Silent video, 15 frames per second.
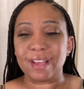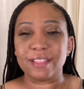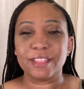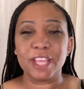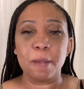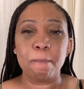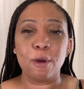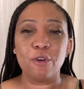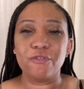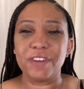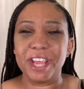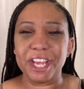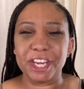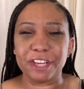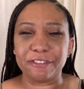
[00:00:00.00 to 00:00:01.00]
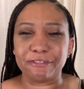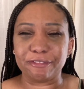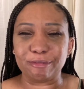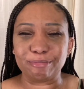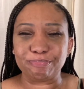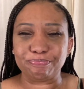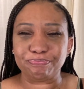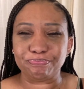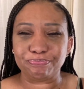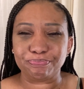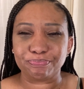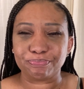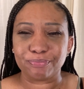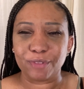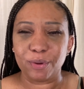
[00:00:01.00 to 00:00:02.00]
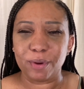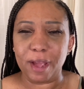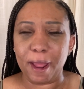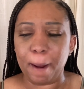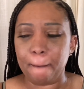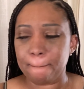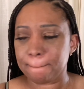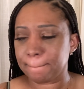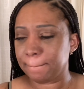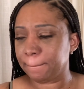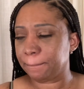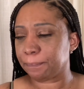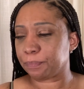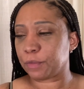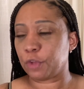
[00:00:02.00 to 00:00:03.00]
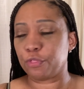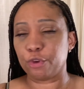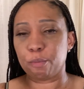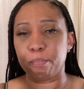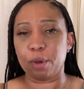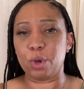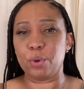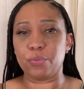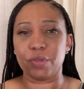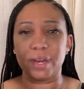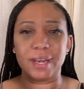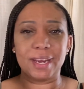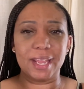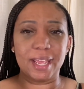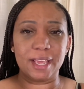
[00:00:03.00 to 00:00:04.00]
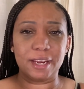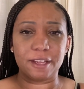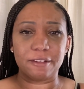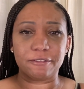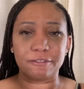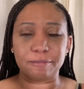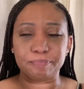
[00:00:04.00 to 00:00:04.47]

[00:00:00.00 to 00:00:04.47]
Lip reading: They both negative. Okay? They're both negative.